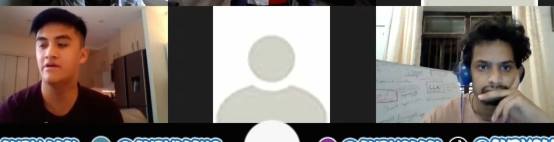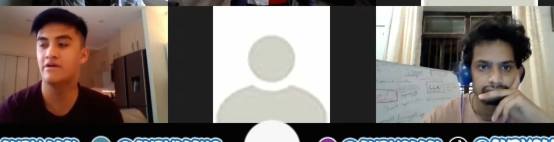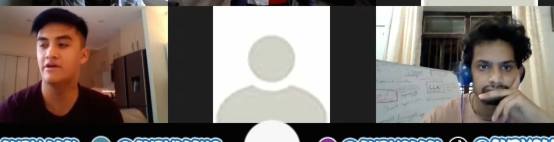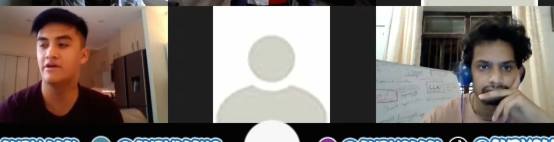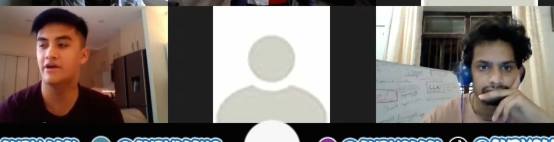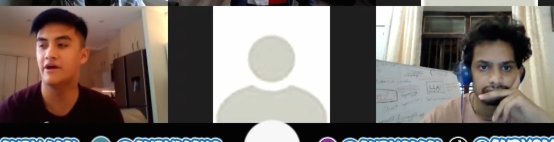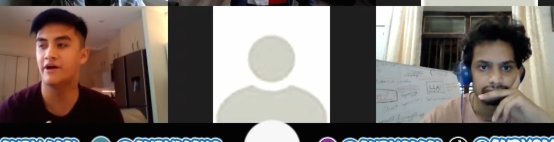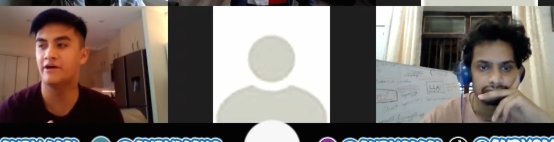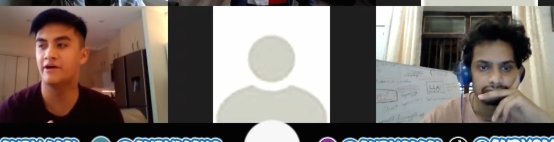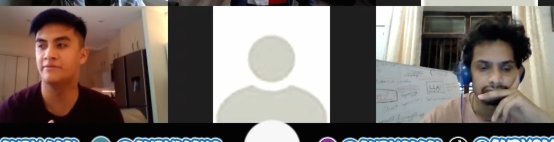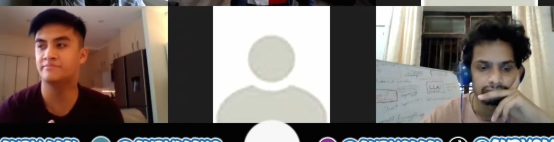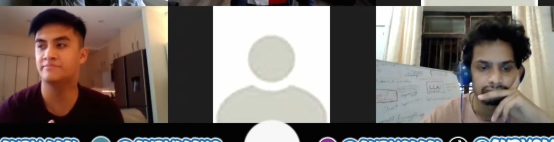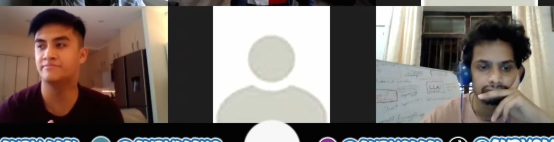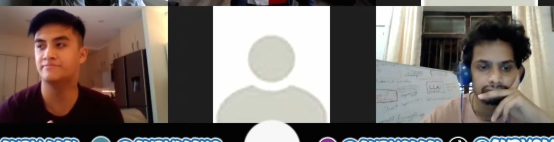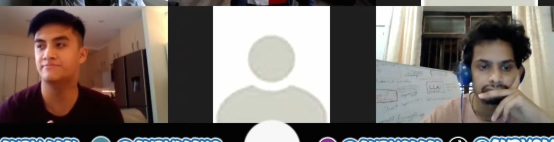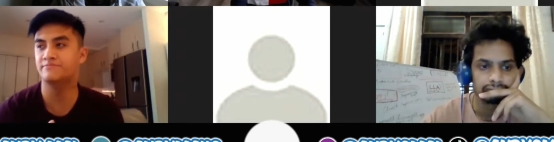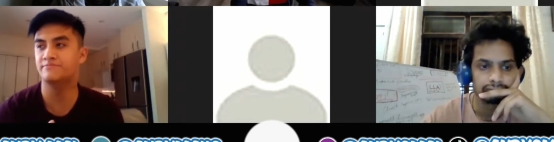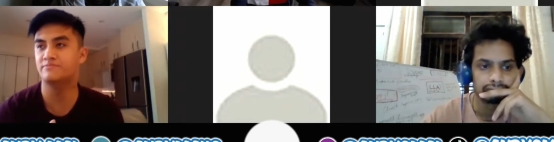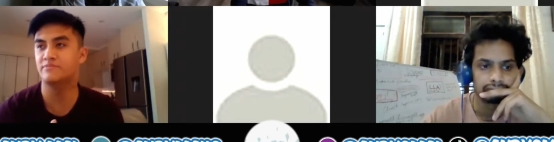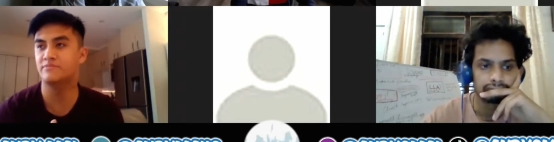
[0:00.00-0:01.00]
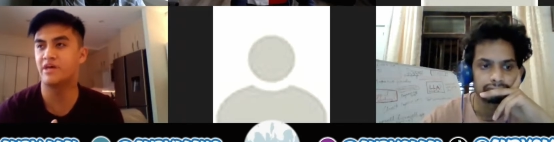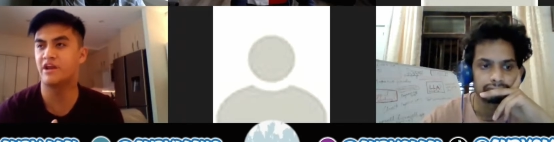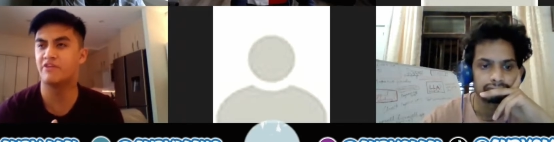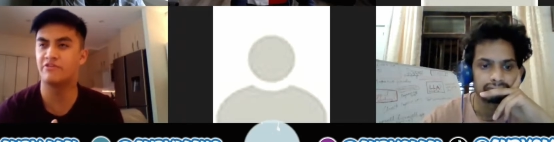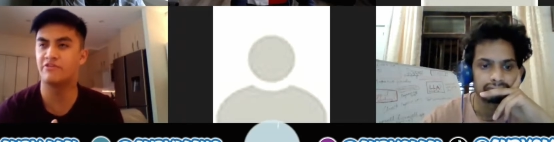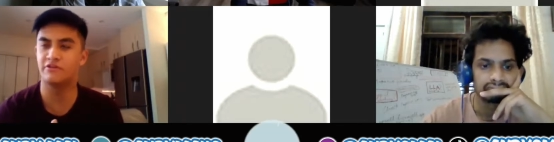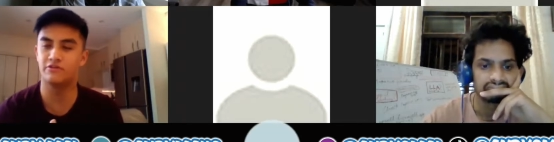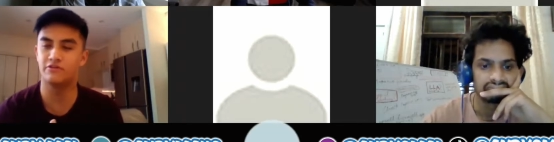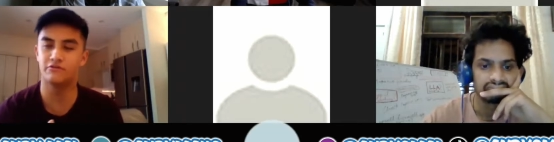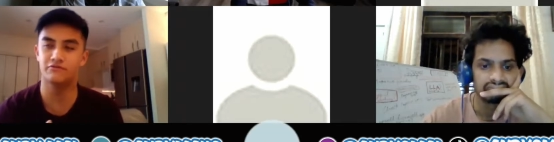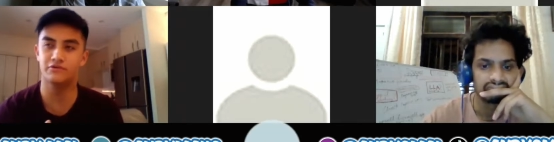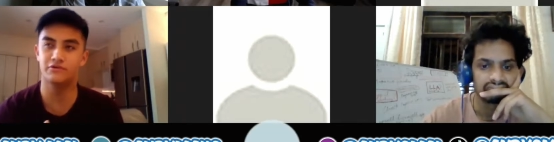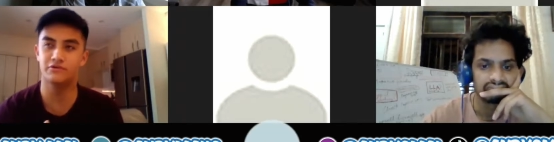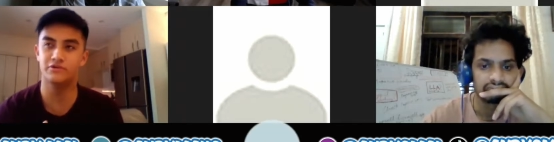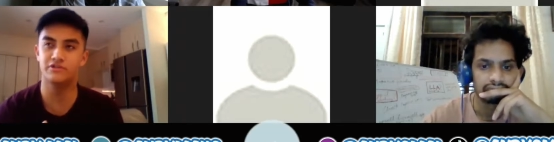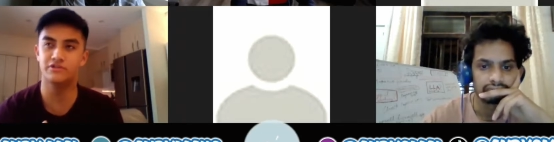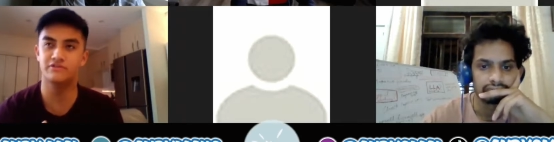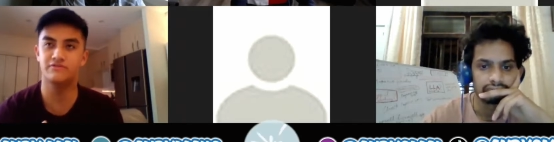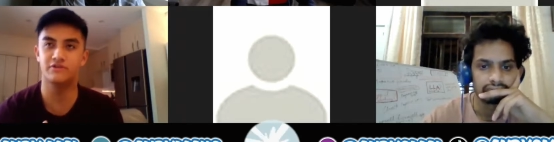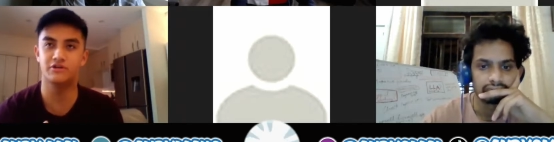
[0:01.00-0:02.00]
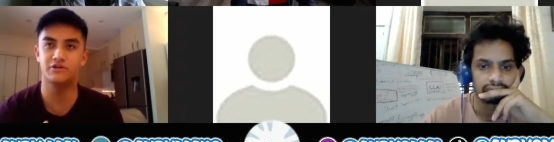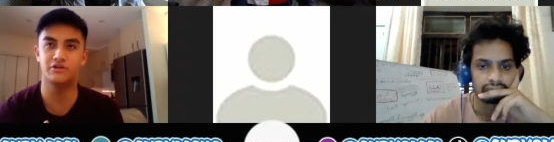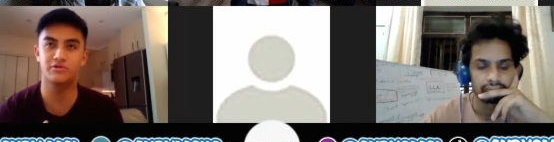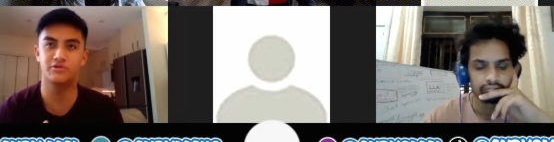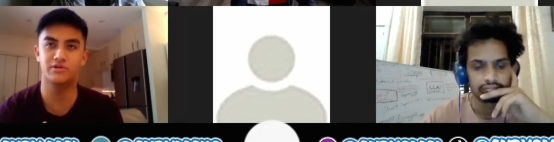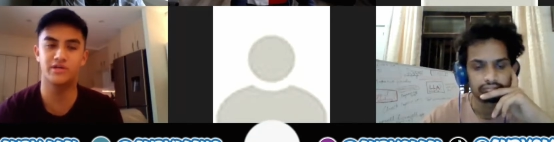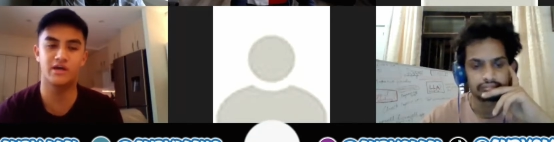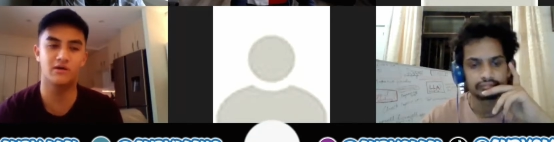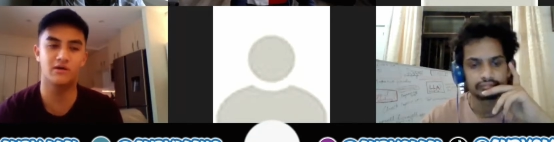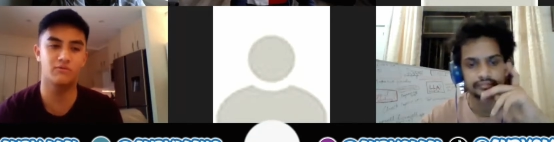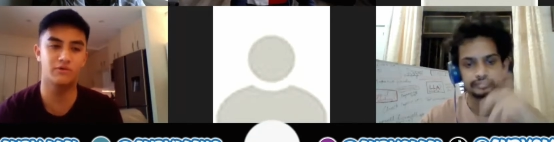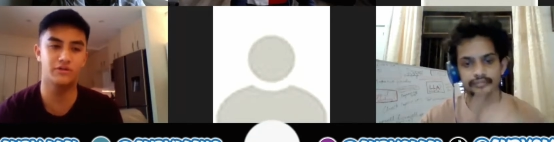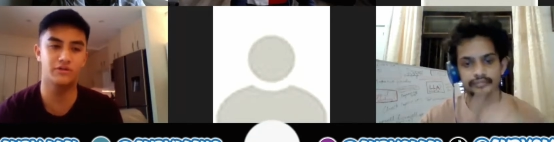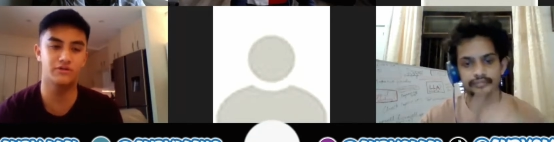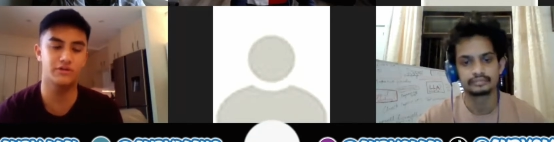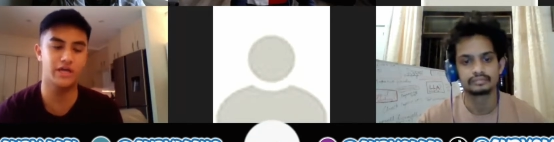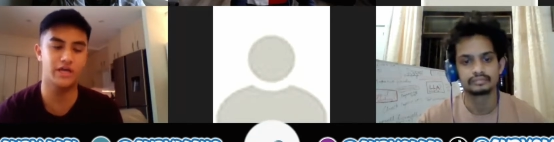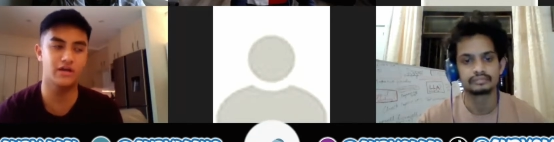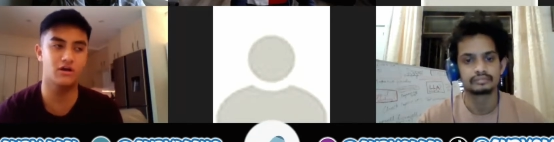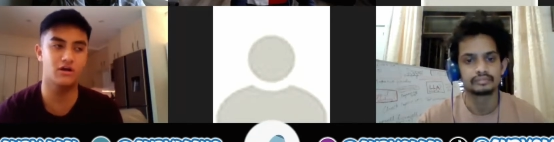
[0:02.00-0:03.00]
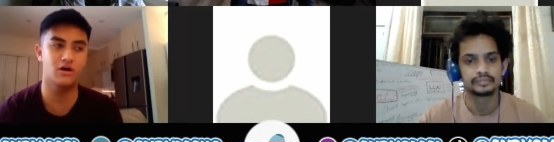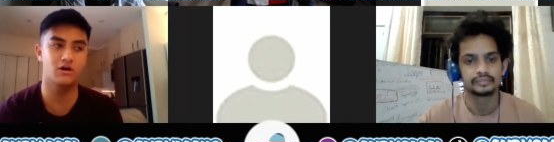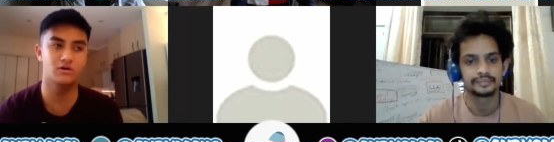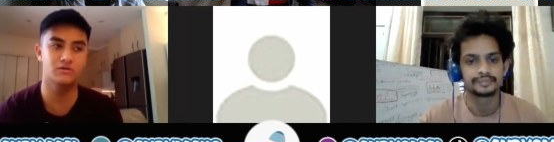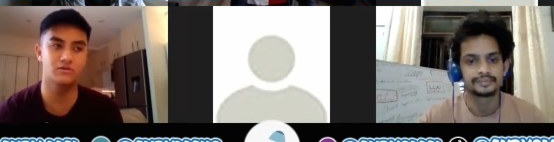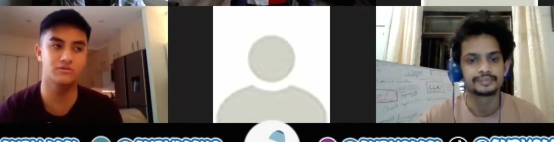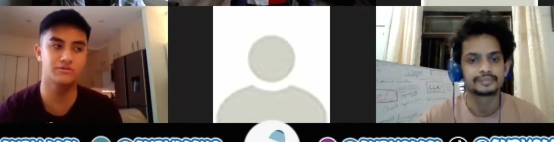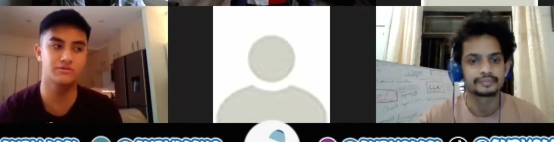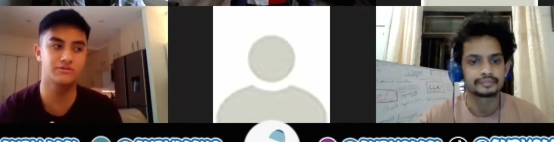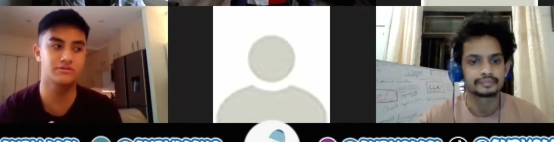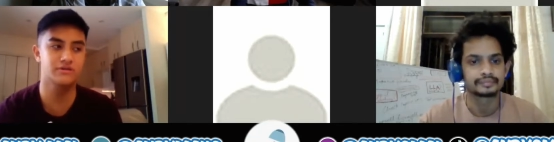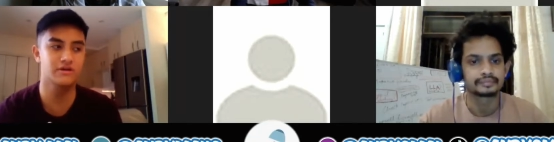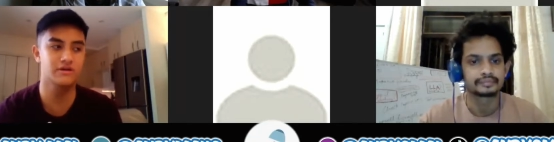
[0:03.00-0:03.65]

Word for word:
Speaker 1: Um, and I think the rule is for a new account when you get holds,